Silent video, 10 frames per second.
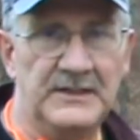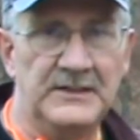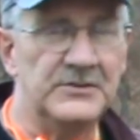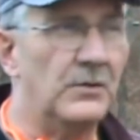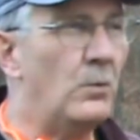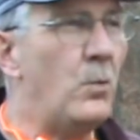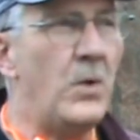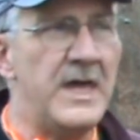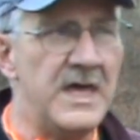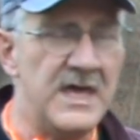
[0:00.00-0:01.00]
things are
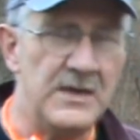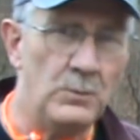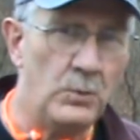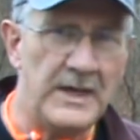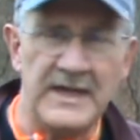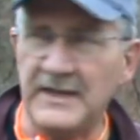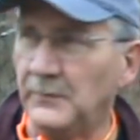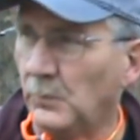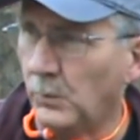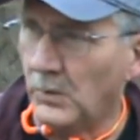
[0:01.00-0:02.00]
way,
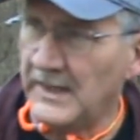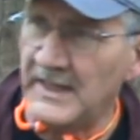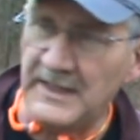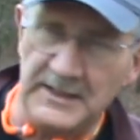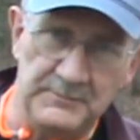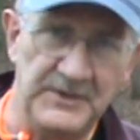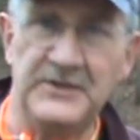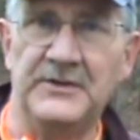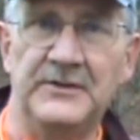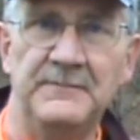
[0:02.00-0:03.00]
way, way
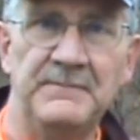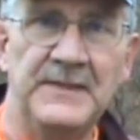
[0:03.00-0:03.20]
bigger